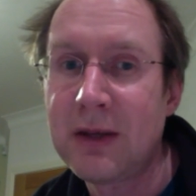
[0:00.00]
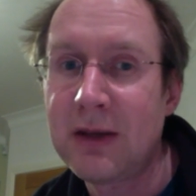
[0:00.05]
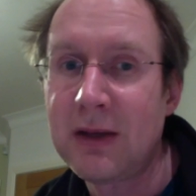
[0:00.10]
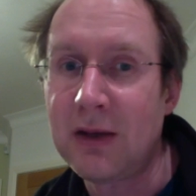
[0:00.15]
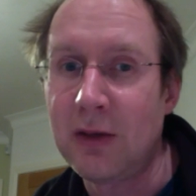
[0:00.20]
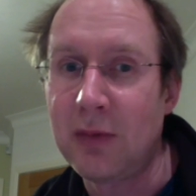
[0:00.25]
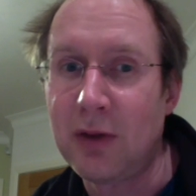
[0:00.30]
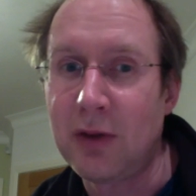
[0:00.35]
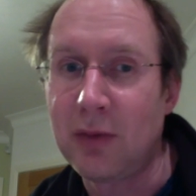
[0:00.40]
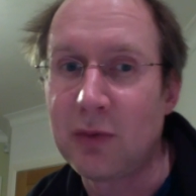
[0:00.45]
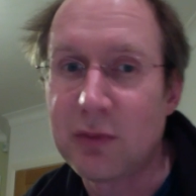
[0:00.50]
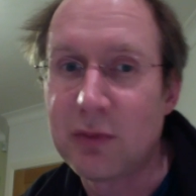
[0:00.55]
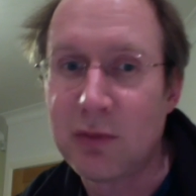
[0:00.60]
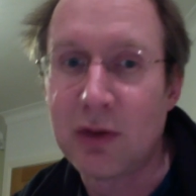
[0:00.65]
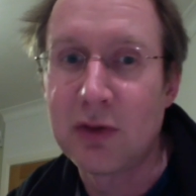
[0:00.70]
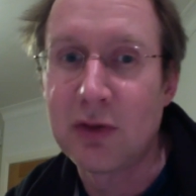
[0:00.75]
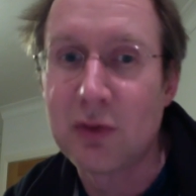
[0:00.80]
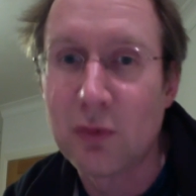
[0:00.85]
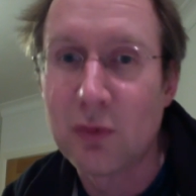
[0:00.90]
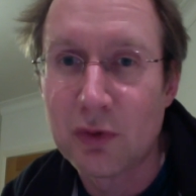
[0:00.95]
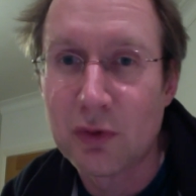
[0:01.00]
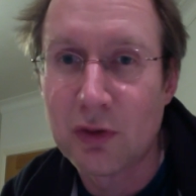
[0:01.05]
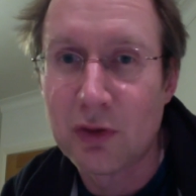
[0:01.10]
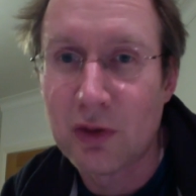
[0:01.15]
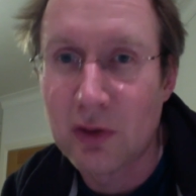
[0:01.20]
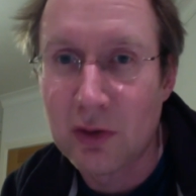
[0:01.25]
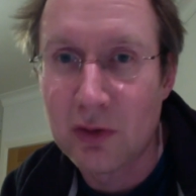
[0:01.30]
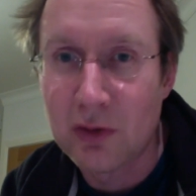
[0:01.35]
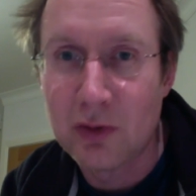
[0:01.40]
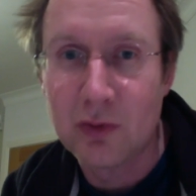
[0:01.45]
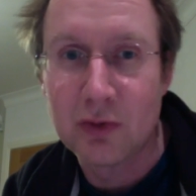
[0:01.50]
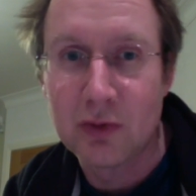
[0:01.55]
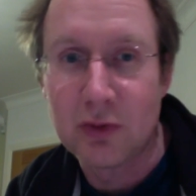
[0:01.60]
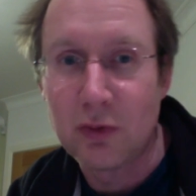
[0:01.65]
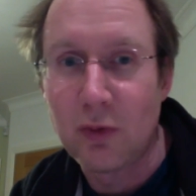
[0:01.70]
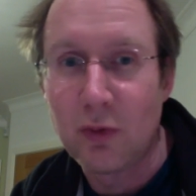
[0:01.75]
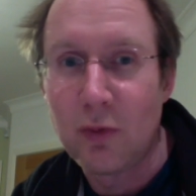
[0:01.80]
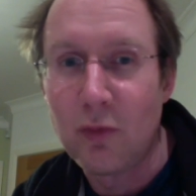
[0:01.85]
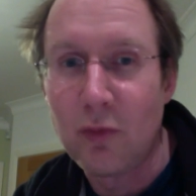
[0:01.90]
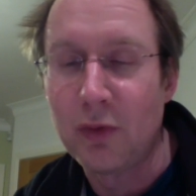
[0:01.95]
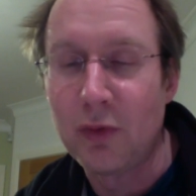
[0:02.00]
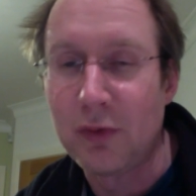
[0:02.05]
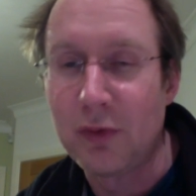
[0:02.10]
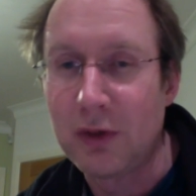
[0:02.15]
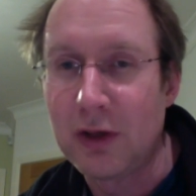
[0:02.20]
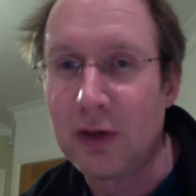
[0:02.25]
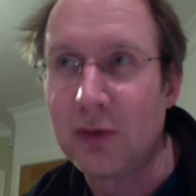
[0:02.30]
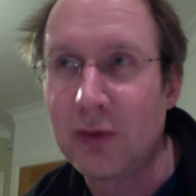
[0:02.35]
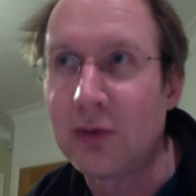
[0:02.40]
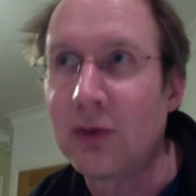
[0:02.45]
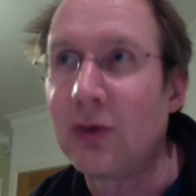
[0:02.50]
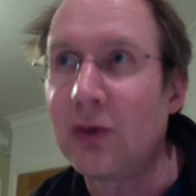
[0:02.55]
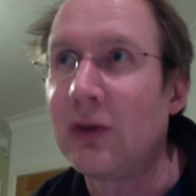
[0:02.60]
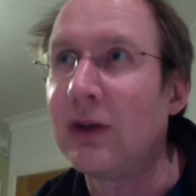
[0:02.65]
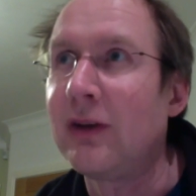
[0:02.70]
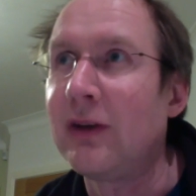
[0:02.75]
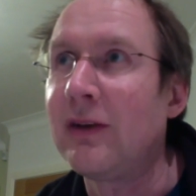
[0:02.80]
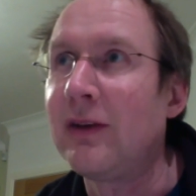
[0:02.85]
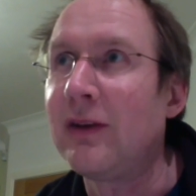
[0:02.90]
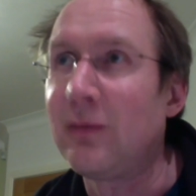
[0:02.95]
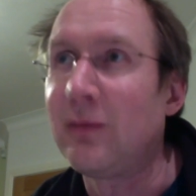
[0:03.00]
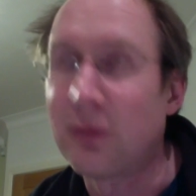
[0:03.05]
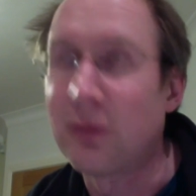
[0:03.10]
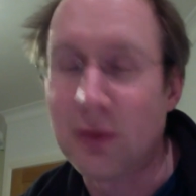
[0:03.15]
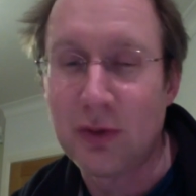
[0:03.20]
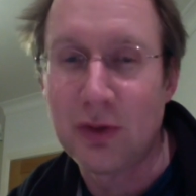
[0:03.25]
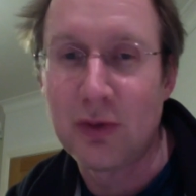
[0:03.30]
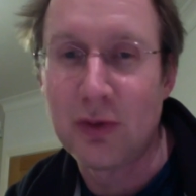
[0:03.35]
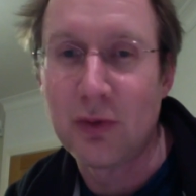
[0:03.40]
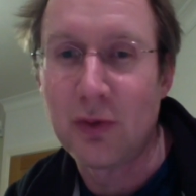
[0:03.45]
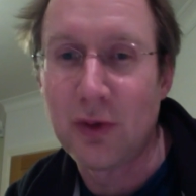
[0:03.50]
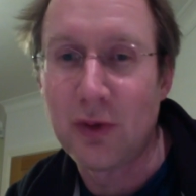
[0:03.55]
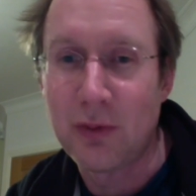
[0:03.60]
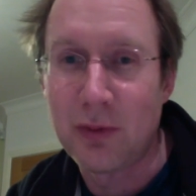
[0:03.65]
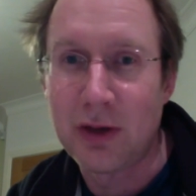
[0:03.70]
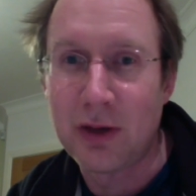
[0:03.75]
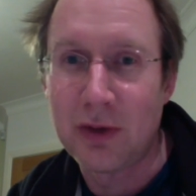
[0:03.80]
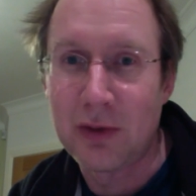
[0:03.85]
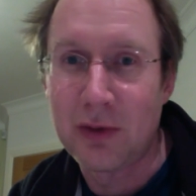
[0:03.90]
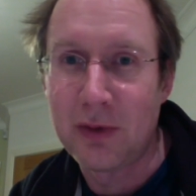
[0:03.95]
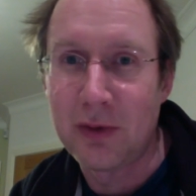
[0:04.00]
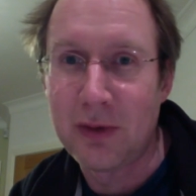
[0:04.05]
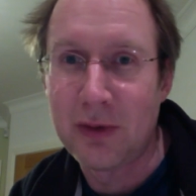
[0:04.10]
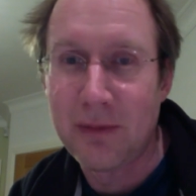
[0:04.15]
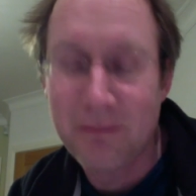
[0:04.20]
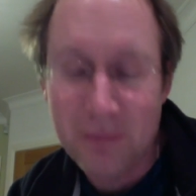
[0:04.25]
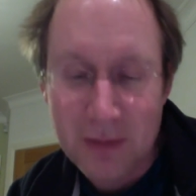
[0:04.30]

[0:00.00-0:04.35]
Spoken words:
And that was my daughter, I think, that you saw wandering in through the door in the background there.